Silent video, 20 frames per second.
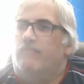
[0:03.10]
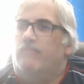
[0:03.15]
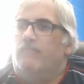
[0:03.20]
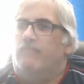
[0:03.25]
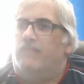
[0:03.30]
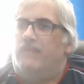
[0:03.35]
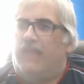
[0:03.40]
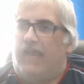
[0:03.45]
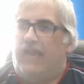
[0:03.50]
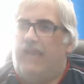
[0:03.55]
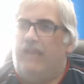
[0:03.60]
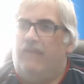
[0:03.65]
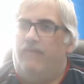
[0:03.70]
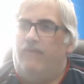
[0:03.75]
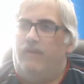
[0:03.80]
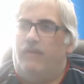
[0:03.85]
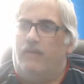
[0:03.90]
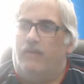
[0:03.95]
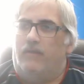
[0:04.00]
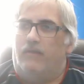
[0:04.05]

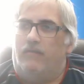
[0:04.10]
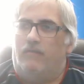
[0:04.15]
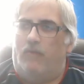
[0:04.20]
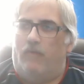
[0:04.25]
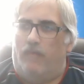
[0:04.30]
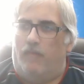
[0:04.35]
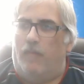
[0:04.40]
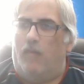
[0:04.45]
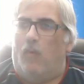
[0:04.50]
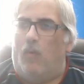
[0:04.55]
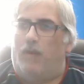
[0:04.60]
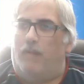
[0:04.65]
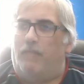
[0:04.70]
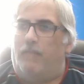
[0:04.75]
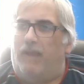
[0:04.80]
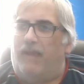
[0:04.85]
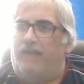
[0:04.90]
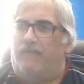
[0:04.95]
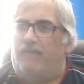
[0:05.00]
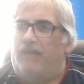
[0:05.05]
Dave, November 1
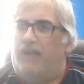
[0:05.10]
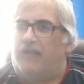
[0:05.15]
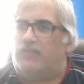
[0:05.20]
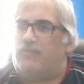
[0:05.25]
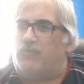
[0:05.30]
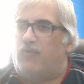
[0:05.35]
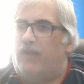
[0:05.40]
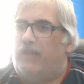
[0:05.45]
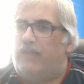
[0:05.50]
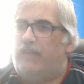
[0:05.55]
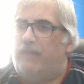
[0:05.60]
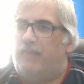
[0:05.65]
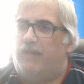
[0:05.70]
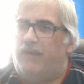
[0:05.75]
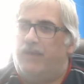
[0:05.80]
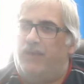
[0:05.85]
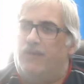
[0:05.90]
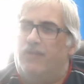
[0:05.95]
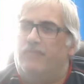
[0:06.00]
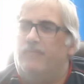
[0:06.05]
Mike Foxtrot Lima
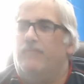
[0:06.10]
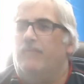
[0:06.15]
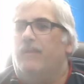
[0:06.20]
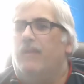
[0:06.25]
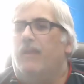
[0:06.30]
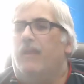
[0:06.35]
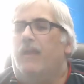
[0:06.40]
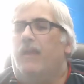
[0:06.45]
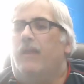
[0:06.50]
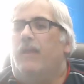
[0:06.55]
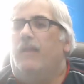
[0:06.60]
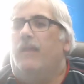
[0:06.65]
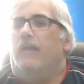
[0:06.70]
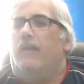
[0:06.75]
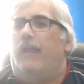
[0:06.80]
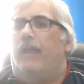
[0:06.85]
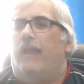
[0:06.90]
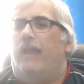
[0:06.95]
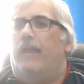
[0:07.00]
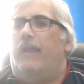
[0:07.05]
here.
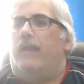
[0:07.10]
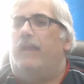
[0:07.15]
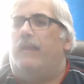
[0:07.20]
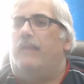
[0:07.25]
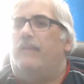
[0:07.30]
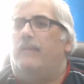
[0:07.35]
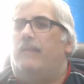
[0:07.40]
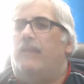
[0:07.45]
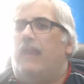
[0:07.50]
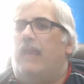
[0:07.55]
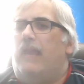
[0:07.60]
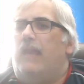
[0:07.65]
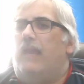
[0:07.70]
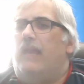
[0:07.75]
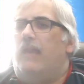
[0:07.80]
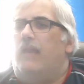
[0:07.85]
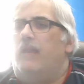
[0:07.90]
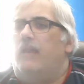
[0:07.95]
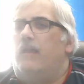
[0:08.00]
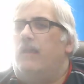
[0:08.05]
And
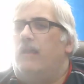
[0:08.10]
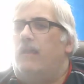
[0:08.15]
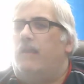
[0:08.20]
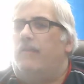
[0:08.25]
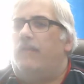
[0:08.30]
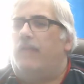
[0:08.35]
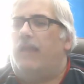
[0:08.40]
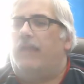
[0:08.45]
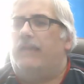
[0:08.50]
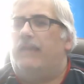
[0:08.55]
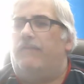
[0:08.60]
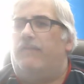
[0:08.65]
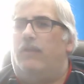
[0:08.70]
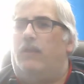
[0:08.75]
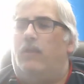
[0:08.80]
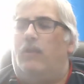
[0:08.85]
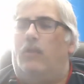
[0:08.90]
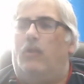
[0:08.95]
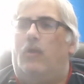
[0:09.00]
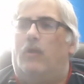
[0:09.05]
today I thought I'd give you a
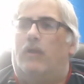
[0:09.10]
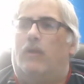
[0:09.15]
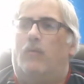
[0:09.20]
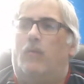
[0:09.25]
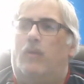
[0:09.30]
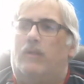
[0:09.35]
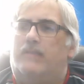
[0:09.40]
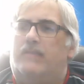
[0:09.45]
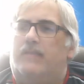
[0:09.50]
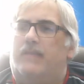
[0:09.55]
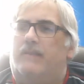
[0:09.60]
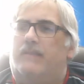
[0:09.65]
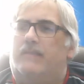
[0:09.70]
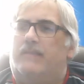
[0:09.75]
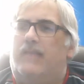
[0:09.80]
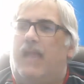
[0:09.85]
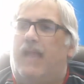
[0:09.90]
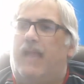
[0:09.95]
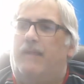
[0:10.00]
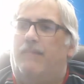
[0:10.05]
look at what's
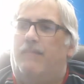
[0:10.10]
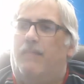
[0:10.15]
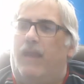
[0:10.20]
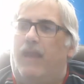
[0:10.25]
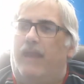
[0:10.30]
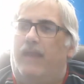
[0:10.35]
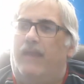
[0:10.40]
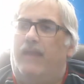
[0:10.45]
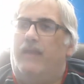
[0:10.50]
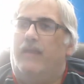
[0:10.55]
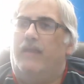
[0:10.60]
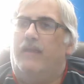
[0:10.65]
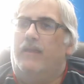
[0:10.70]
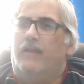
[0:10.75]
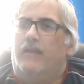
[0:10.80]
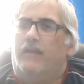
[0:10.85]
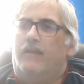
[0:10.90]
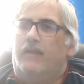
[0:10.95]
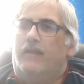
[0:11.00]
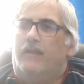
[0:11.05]
inside my
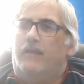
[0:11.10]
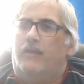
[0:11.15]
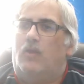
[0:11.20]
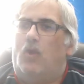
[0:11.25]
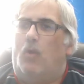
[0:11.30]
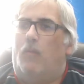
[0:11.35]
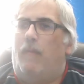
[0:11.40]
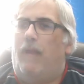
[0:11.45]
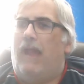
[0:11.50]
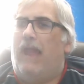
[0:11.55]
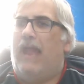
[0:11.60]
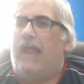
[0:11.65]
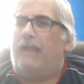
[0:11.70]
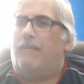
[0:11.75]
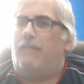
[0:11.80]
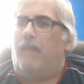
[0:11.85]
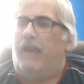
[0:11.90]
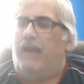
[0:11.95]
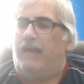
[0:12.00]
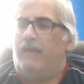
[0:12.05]
Go
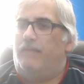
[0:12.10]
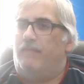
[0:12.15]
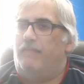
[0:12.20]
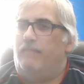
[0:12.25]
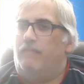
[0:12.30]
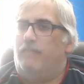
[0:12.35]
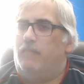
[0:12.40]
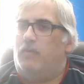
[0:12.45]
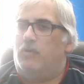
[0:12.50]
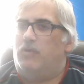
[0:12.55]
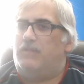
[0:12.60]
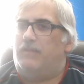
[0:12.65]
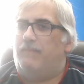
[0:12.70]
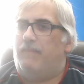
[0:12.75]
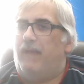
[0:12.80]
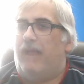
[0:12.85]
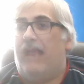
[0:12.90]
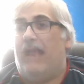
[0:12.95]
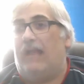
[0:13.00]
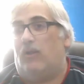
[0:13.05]
Bag, my emergency
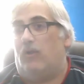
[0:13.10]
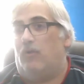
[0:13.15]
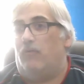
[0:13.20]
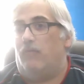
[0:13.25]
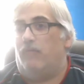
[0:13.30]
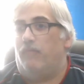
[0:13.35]
bag, or